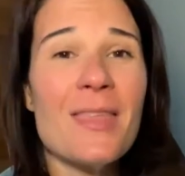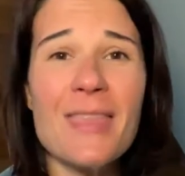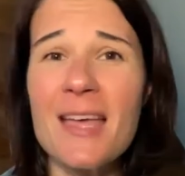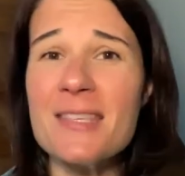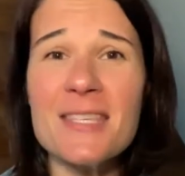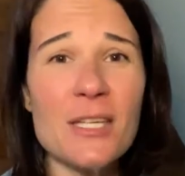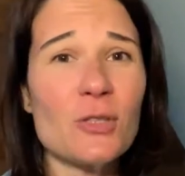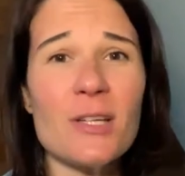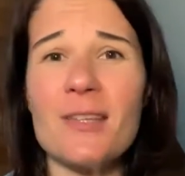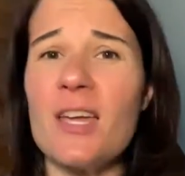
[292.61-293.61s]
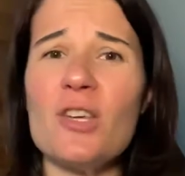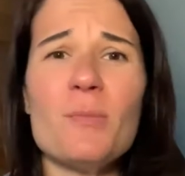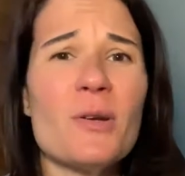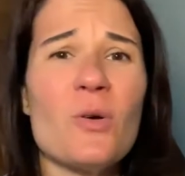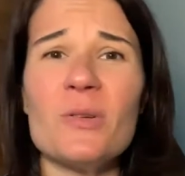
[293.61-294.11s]
That secret that you've
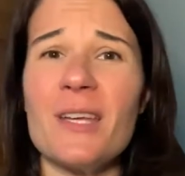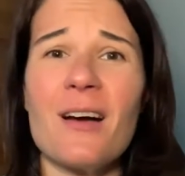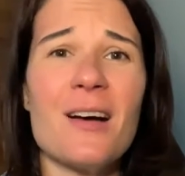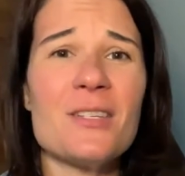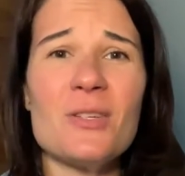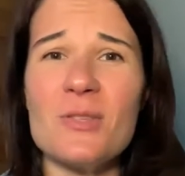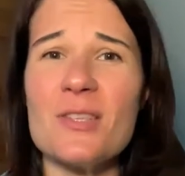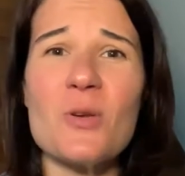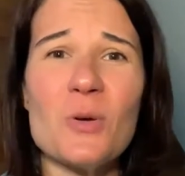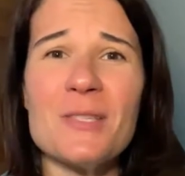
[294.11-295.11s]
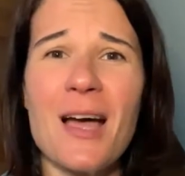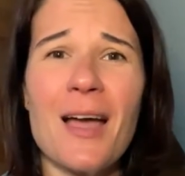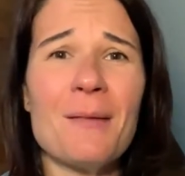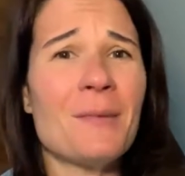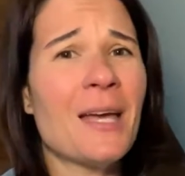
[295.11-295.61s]
been holding on to this whole
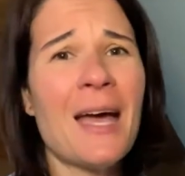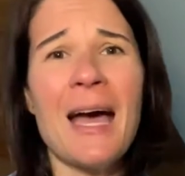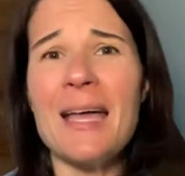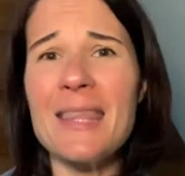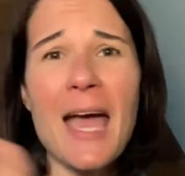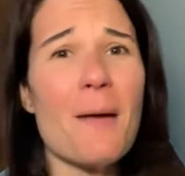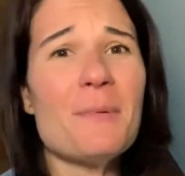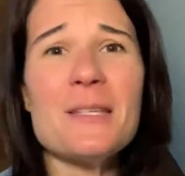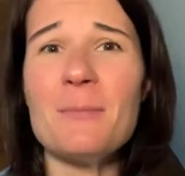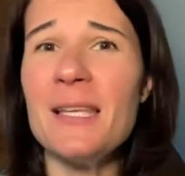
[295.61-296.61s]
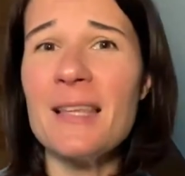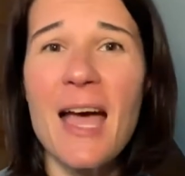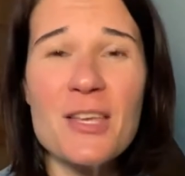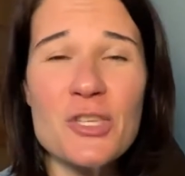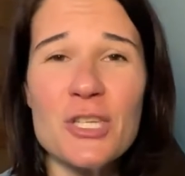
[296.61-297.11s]
time, that happened to me
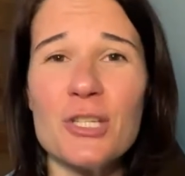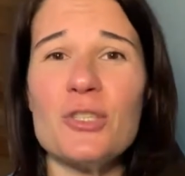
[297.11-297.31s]
last year.